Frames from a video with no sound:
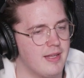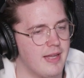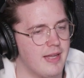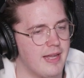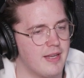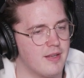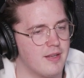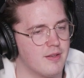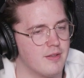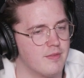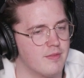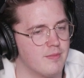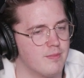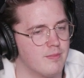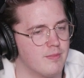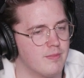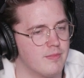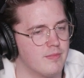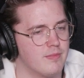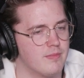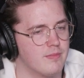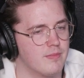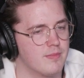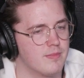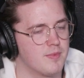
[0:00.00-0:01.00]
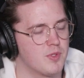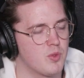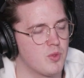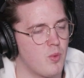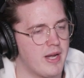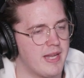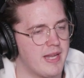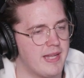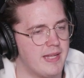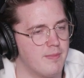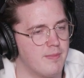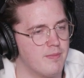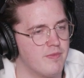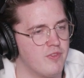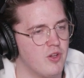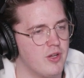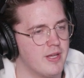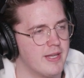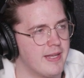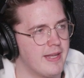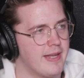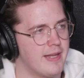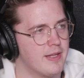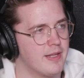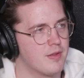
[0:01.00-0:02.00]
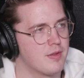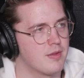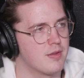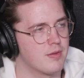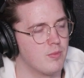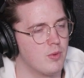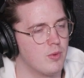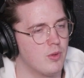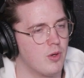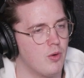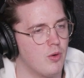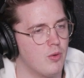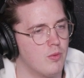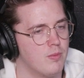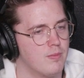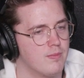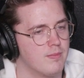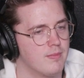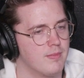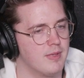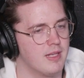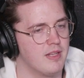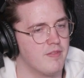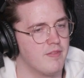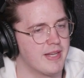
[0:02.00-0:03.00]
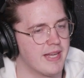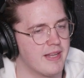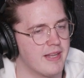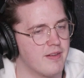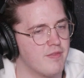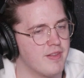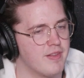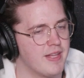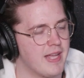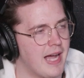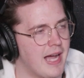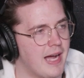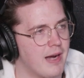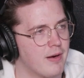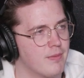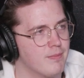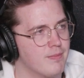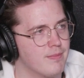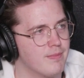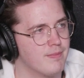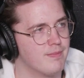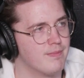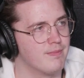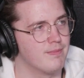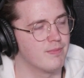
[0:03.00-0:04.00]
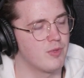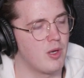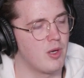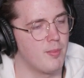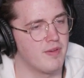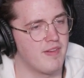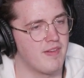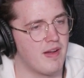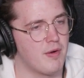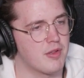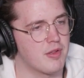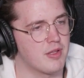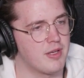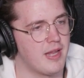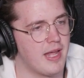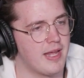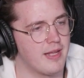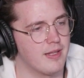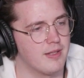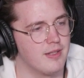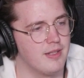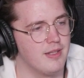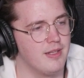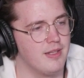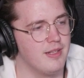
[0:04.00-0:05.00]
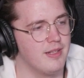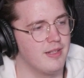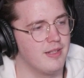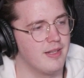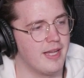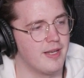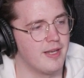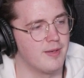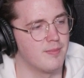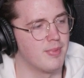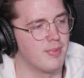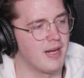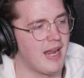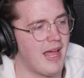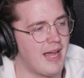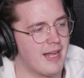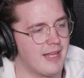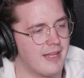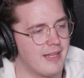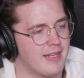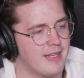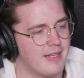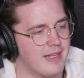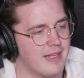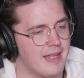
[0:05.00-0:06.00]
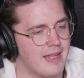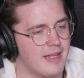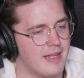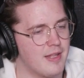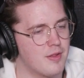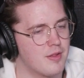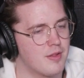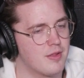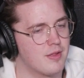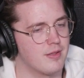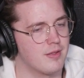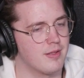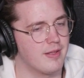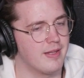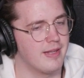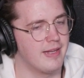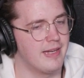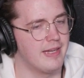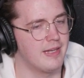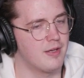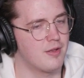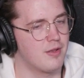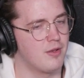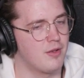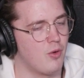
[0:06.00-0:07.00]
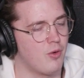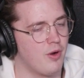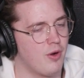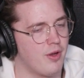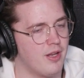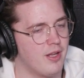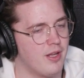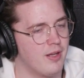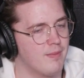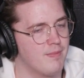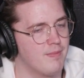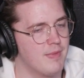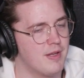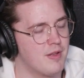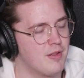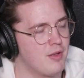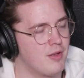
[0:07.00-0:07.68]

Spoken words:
in 20, 30 years, we're all living in VR a couple of hours a day, and black is it's not gonna